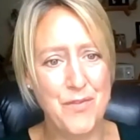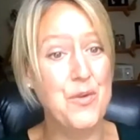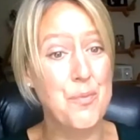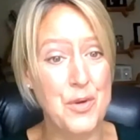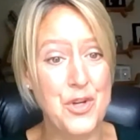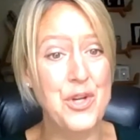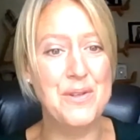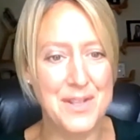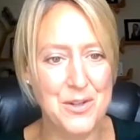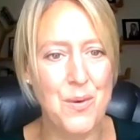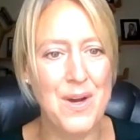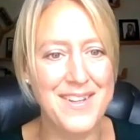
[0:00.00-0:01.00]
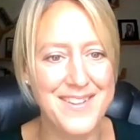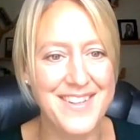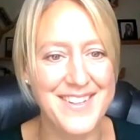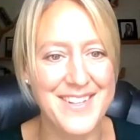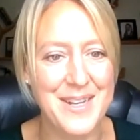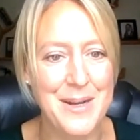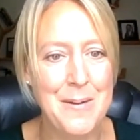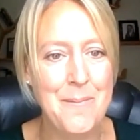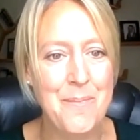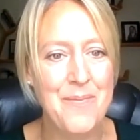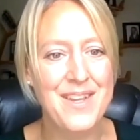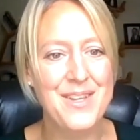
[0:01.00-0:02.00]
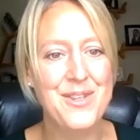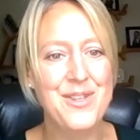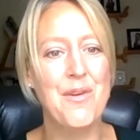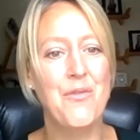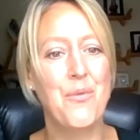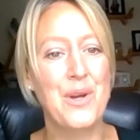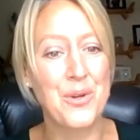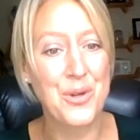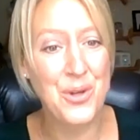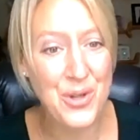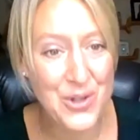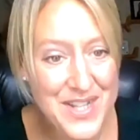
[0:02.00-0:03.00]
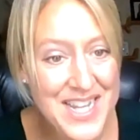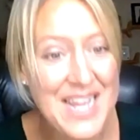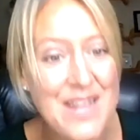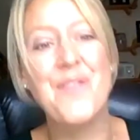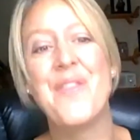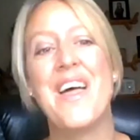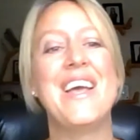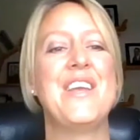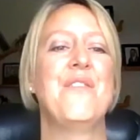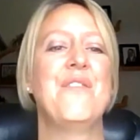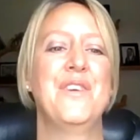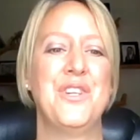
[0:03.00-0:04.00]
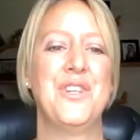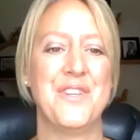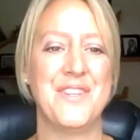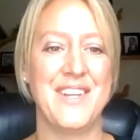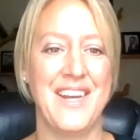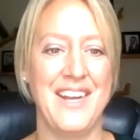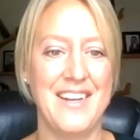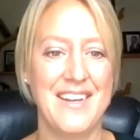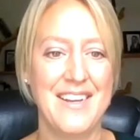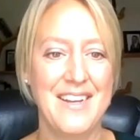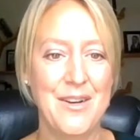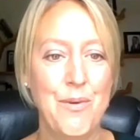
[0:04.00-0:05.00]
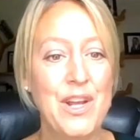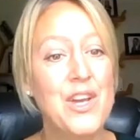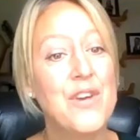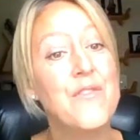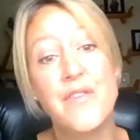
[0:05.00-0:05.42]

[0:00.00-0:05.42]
food produced is wasted so if we could cut even that inefficiency, we